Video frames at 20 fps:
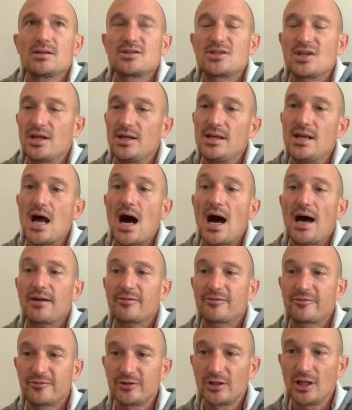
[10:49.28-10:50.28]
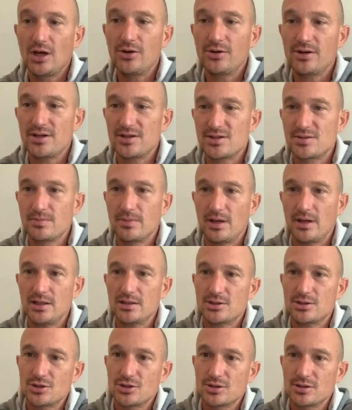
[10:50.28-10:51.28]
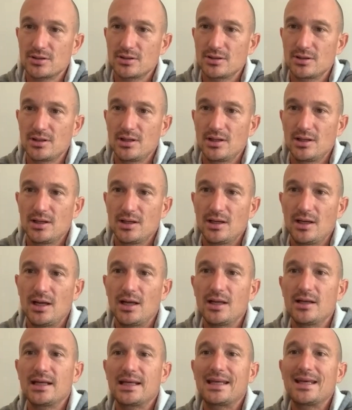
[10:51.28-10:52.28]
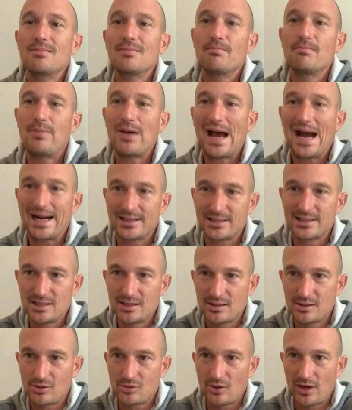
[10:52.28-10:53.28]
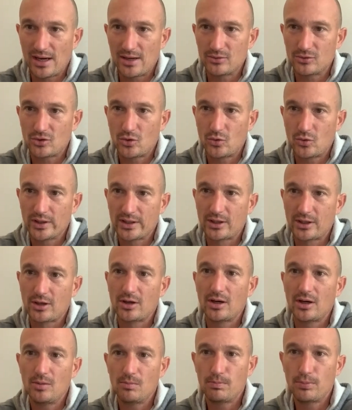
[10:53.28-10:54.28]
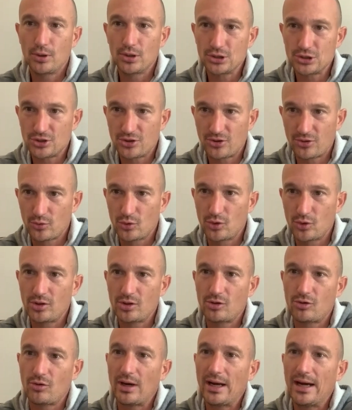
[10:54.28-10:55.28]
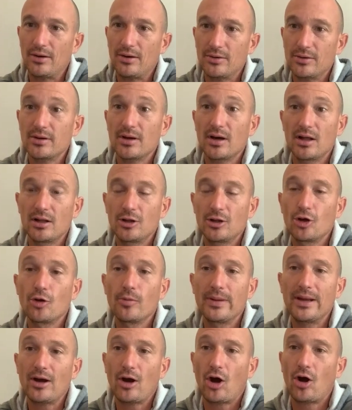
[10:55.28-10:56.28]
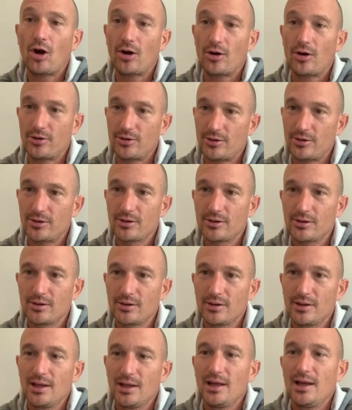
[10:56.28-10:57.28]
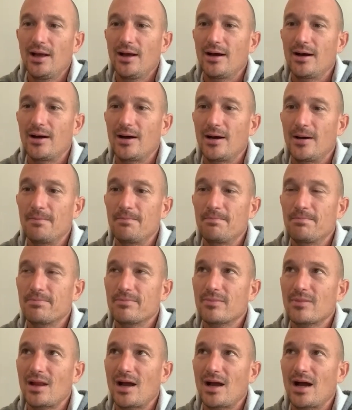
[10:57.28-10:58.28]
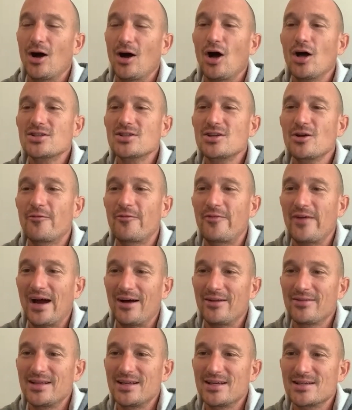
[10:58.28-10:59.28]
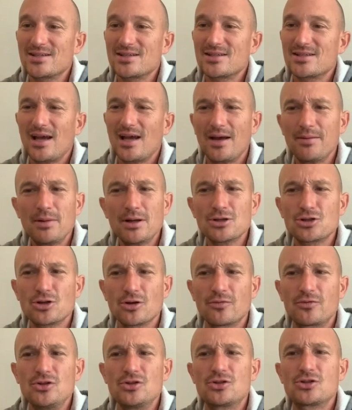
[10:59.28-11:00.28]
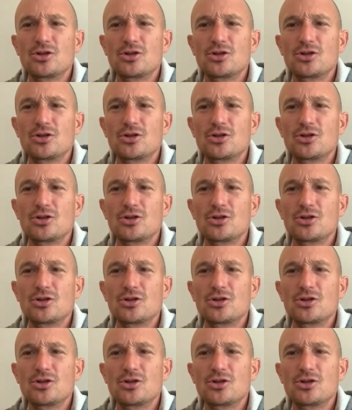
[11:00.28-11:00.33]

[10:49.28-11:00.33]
to not float as much and to get back to the ground quicker and push through the ground a little bit harder. I also found this, I'm not sure if you